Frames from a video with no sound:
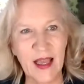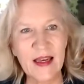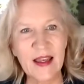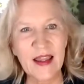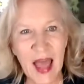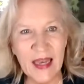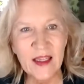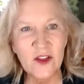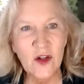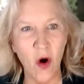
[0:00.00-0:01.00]
And that
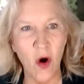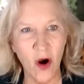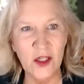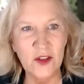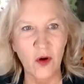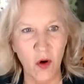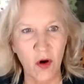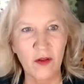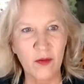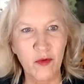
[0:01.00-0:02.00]
has caused all the